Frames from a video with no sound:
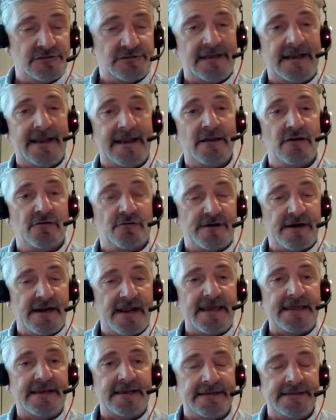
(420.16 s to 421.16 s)
that I
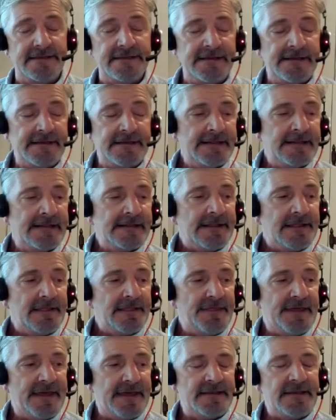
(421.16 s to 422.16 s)
created
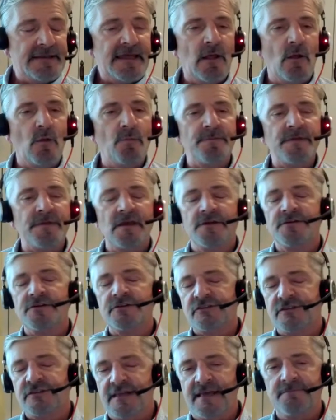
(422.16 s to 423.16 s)
that helped me
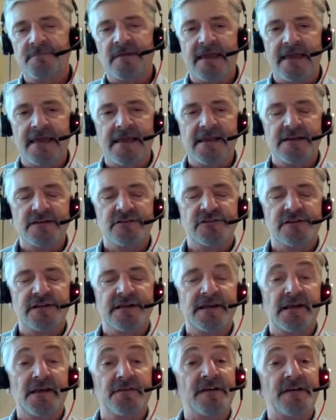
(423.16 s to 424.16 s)
understand my ADHD
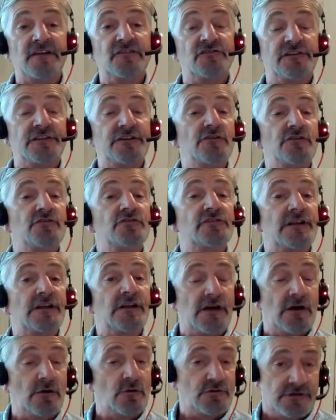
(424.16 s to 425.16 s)
and I eventually used in
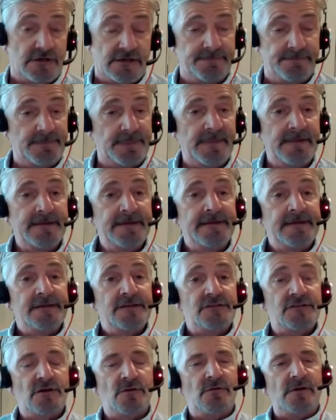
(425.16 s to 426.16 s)
coaching.
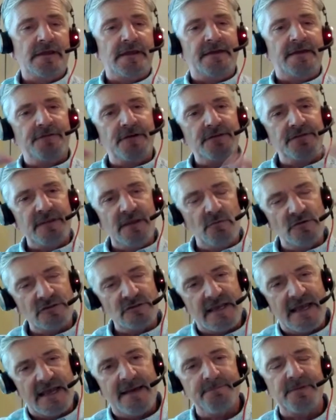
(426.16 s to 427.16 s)
So everything was
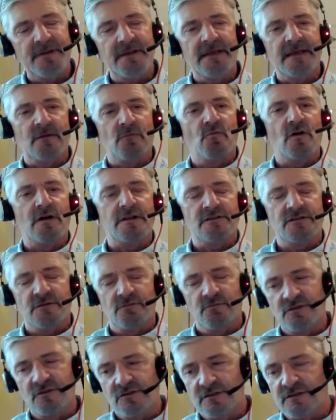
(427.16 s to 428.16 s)
happening at once. It
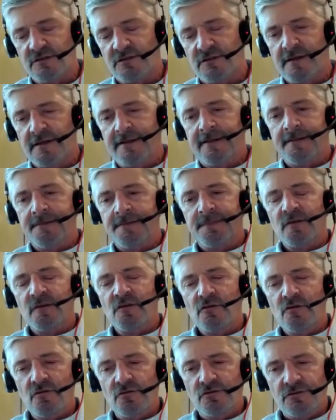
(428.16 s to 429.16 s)
was this
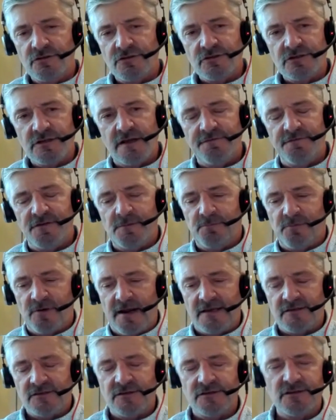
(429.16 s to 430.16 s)
huge discovery
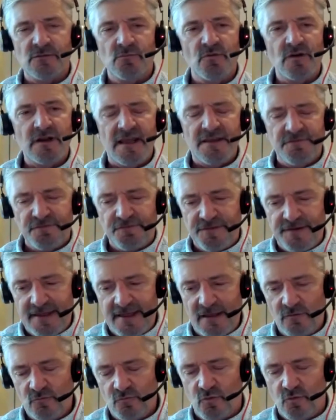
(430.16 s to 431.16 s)
process. And what I
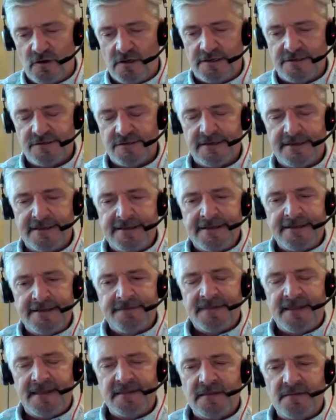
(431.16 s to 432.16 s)
found was
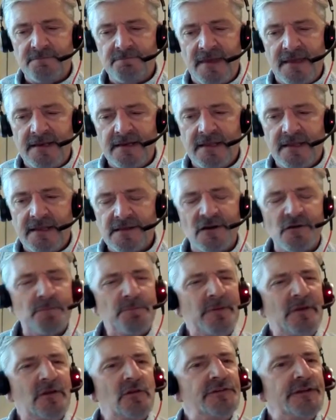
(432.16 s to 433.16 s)
that the
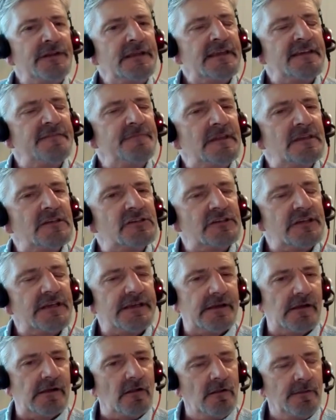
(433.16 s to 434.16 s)
pill didn't give me the
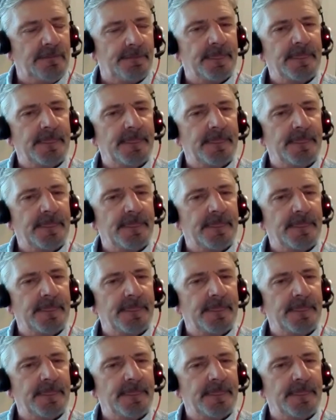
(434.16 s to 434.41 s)
skill,